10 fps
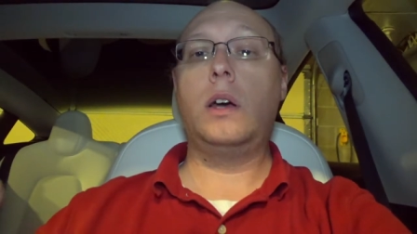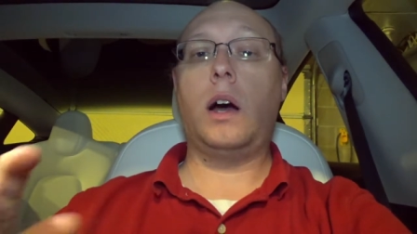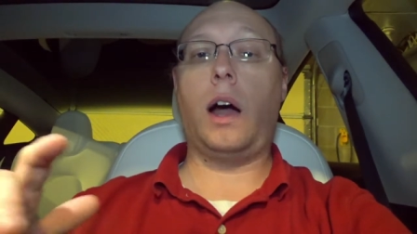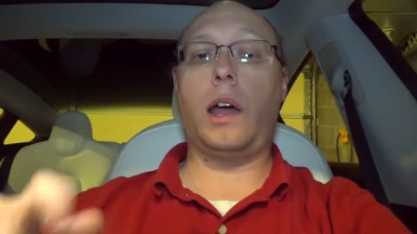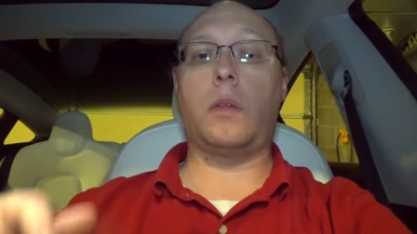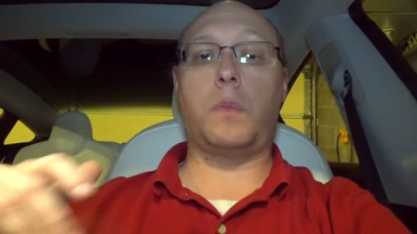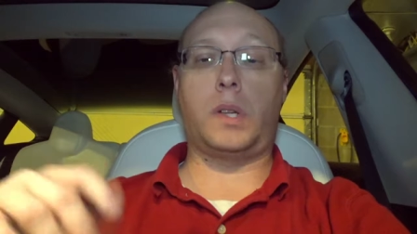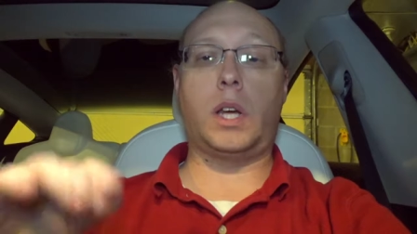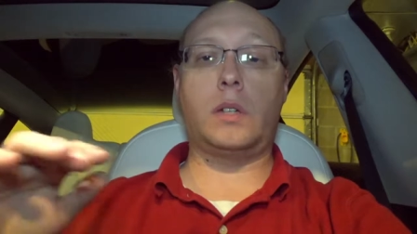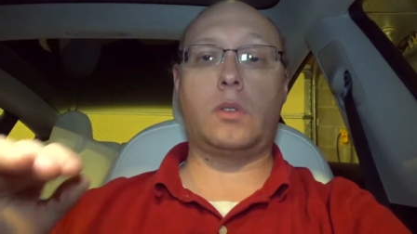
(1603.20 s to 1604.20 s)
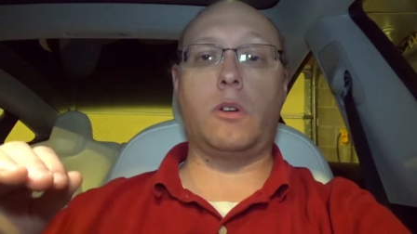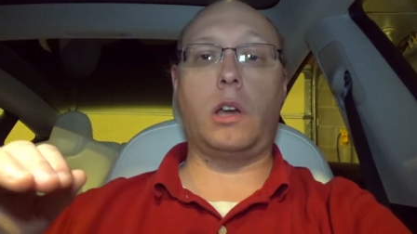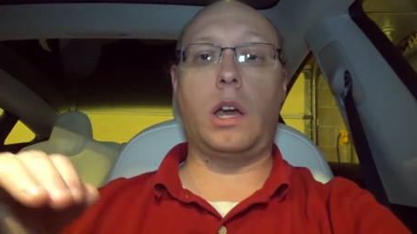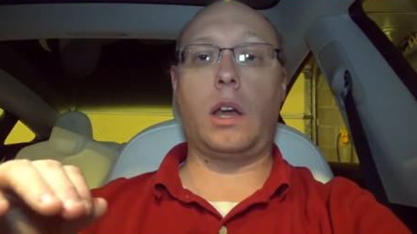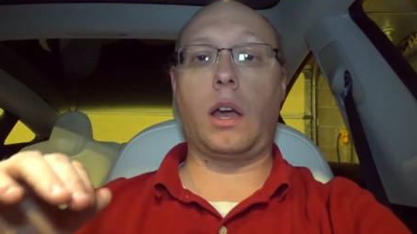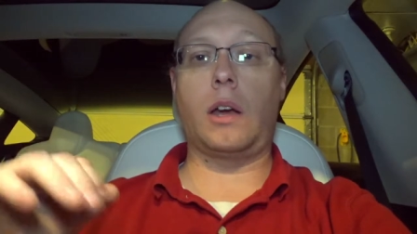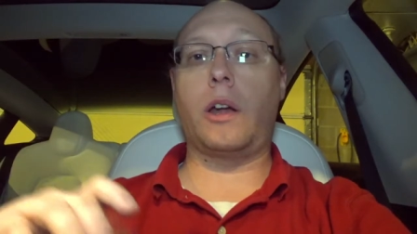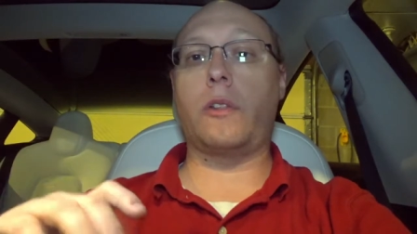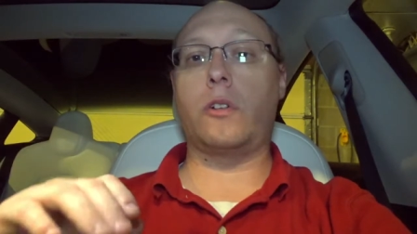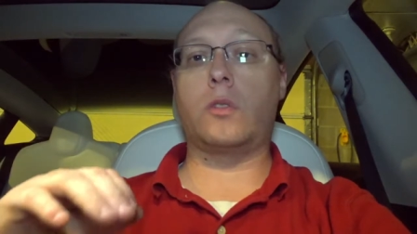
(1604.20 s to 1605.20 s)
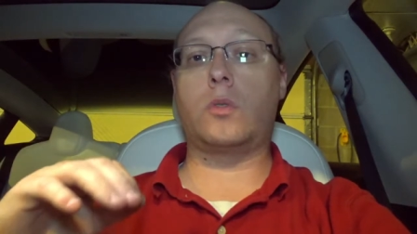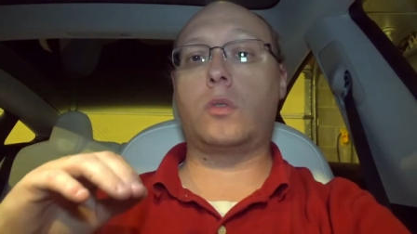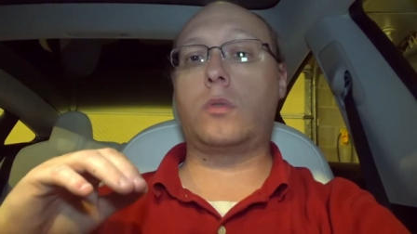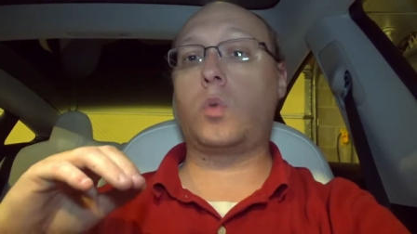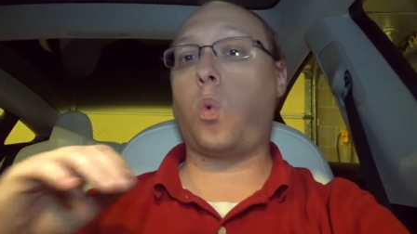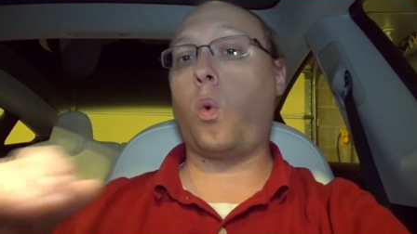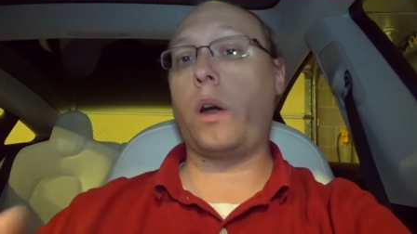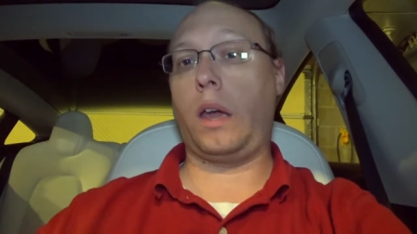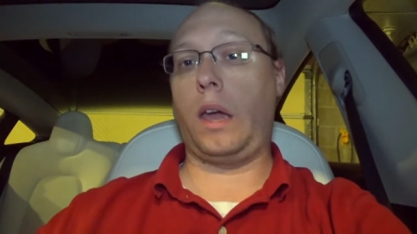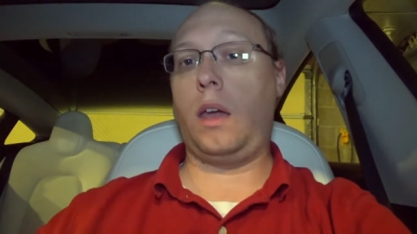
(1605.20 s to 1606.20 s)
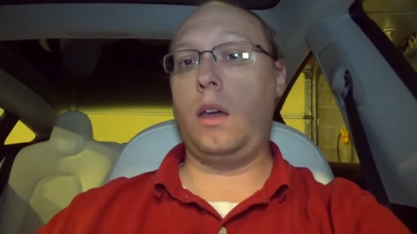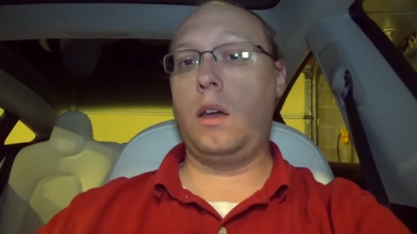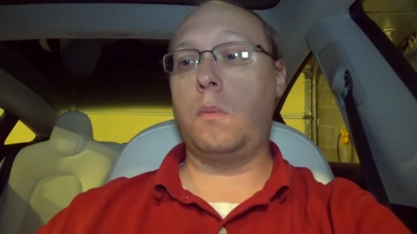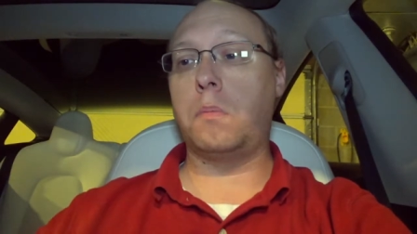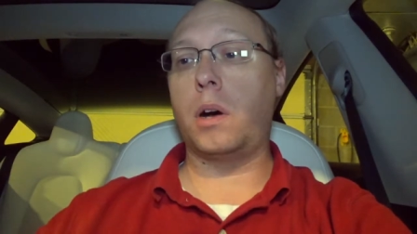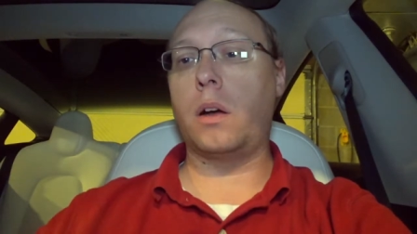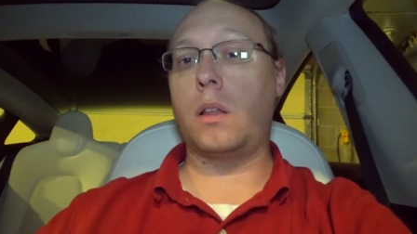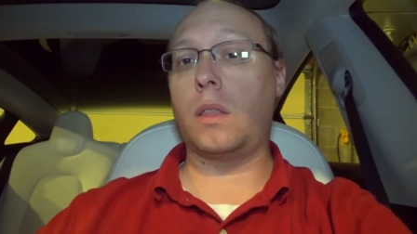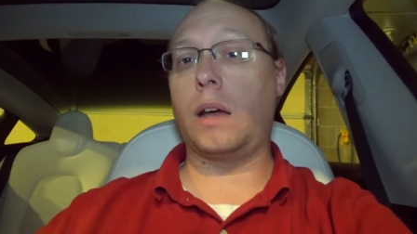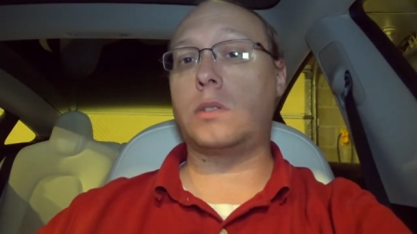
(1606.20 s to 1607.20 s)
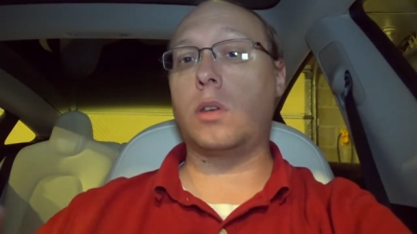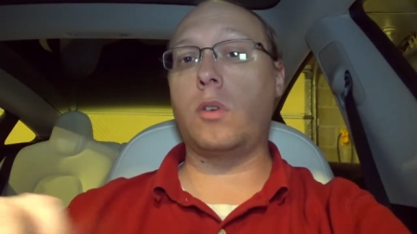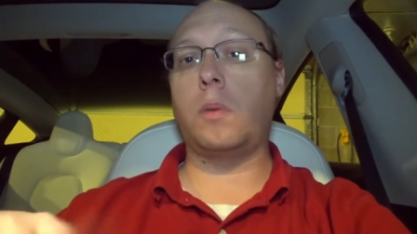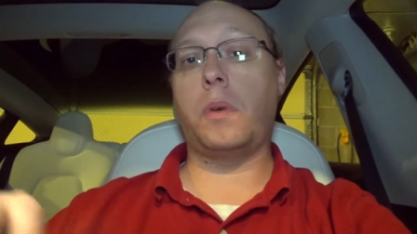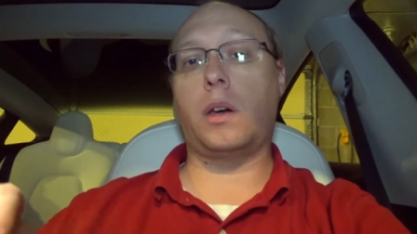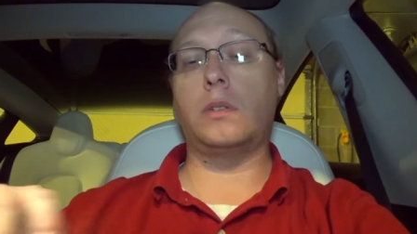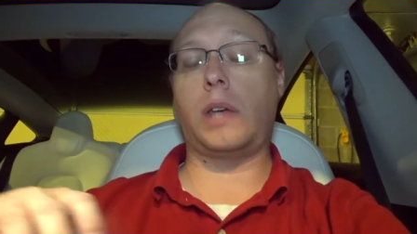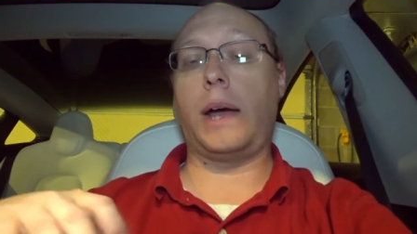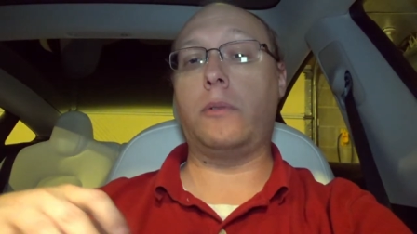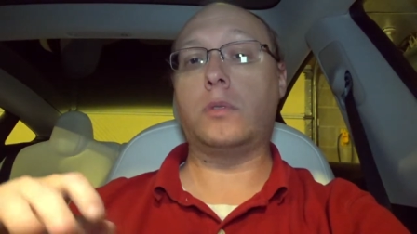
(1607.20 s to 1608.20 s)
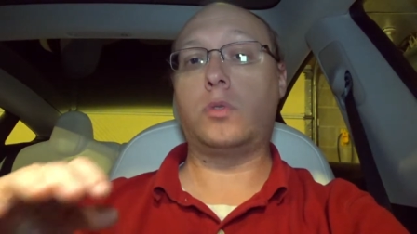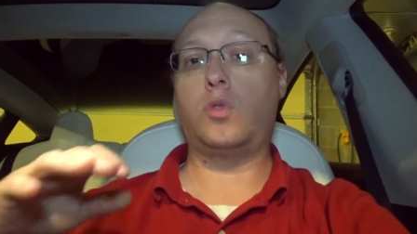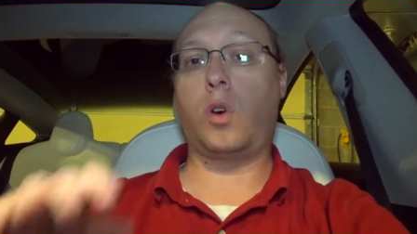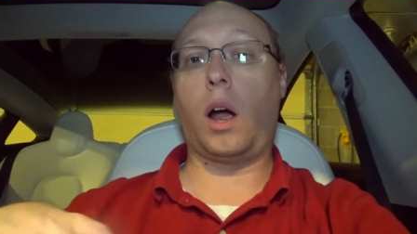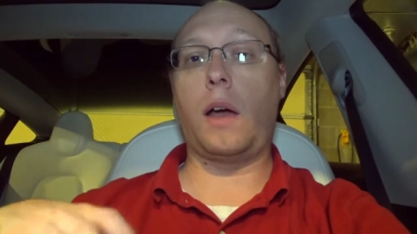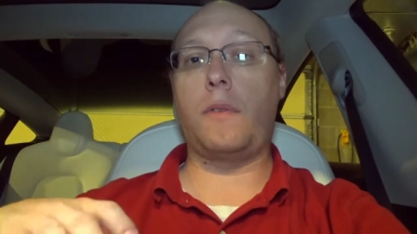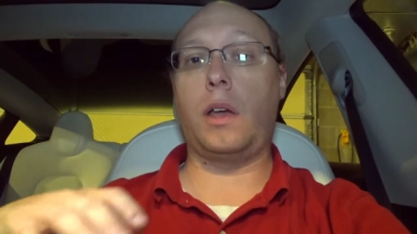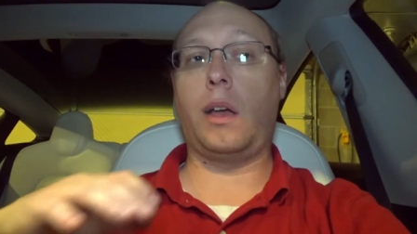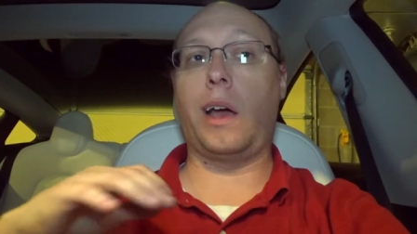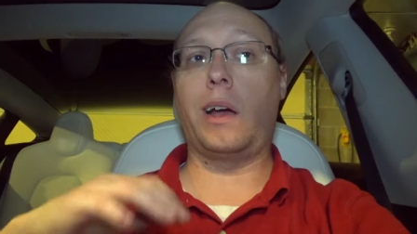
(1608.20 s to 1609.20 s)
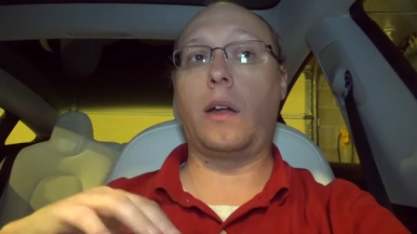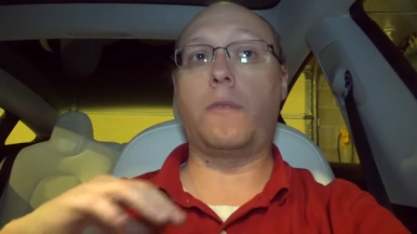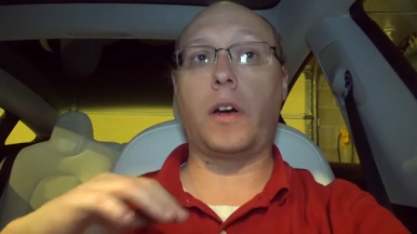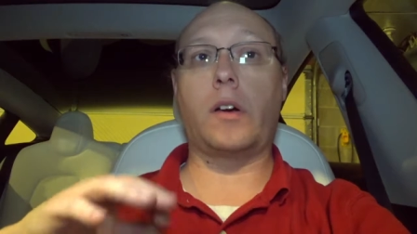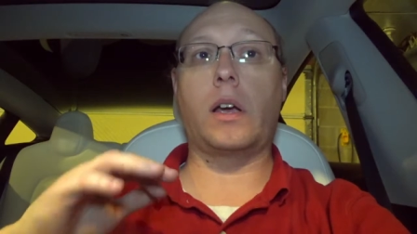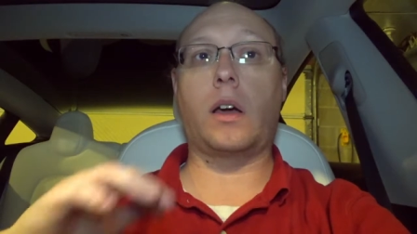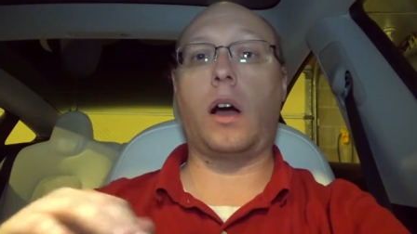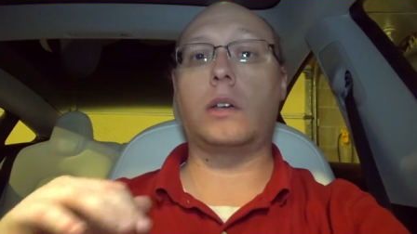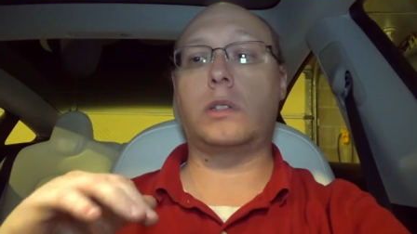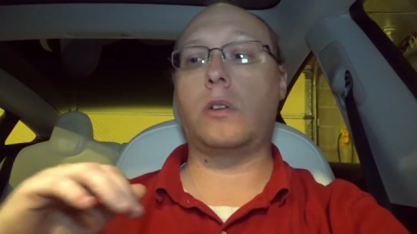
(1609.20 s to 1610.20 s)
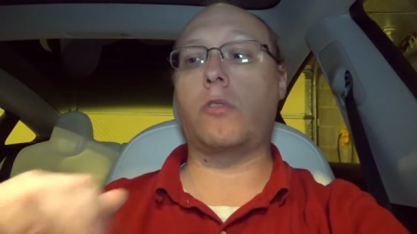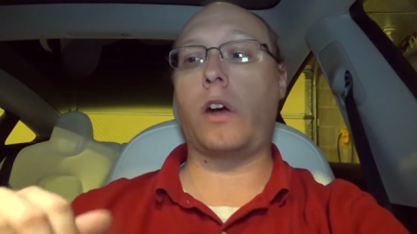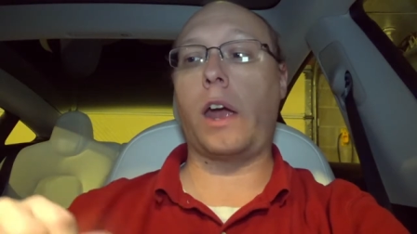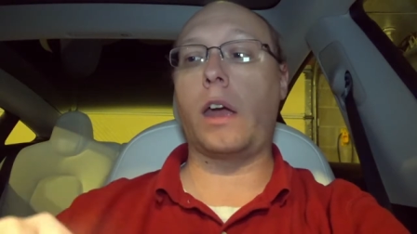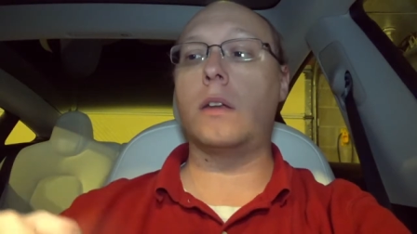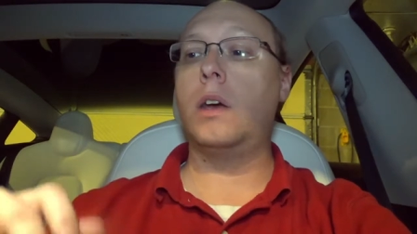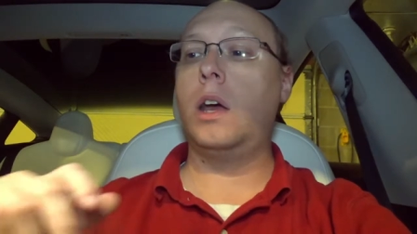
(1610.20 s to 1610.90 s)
I have the potential of getting another 20, but that's only because I was driving at a very constant rate.